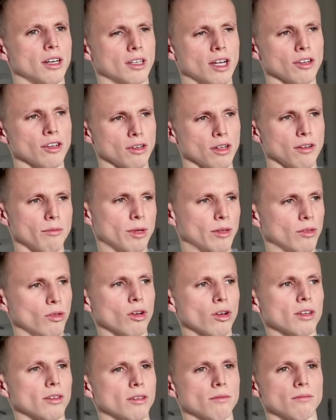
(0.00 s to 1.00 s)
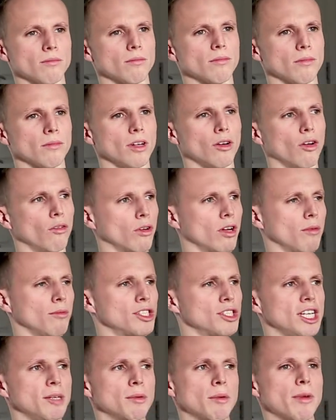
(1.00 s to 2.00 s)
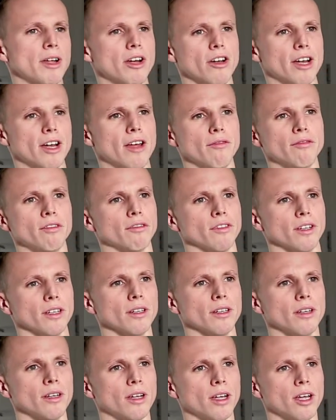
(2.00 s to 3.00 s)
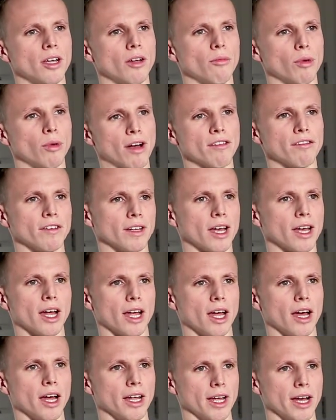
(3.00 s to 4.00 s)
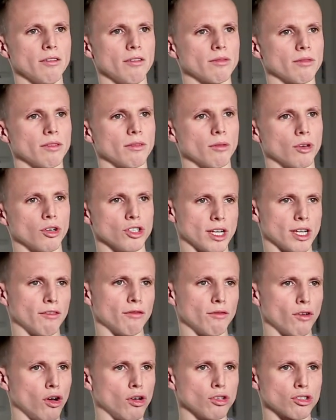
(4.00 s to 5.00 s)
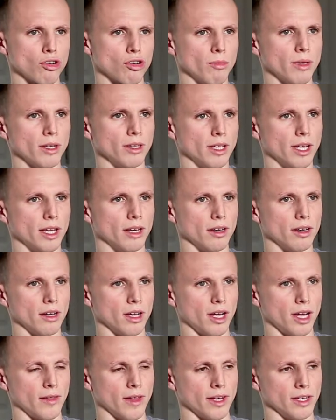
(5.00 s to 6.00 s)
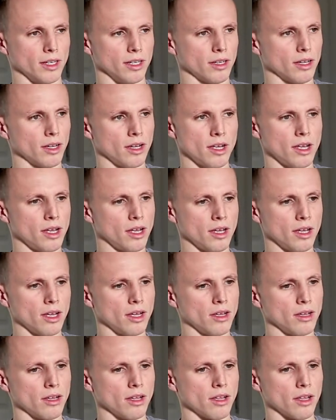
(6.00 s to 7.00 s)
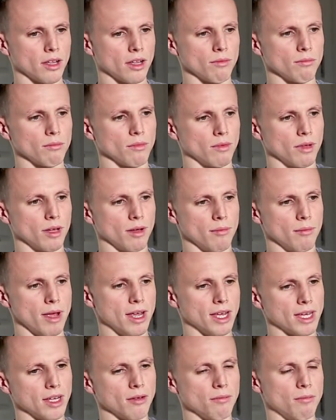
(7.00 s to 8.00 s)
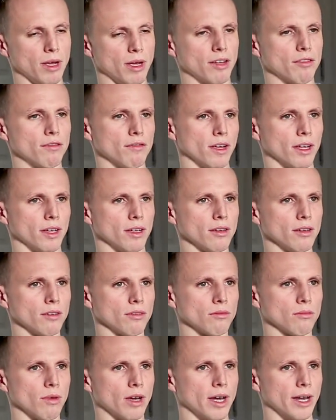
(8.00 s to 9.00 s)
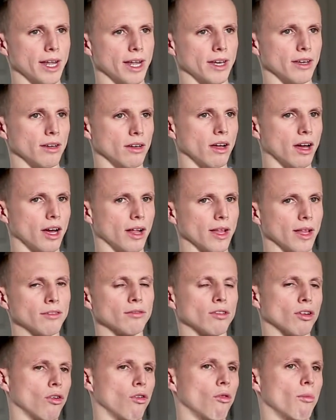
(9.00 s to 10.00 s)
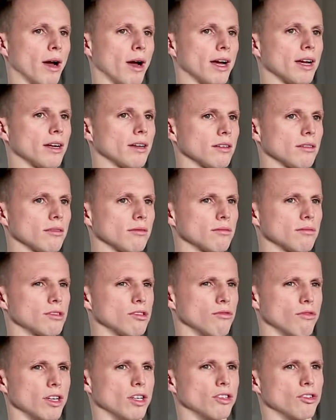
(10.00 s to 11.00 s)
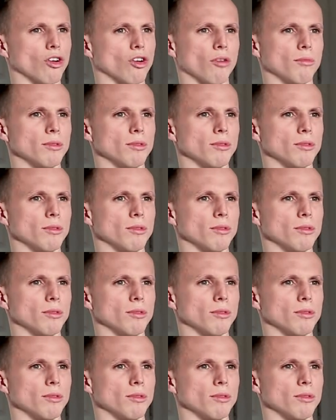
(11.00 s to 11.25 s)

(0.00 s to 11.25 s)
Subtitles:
I've been looking, and I can see in the mirror and everything, but I think I have, because that thought's come in. Then I make it a big thing, and then I'll have to go back to reassure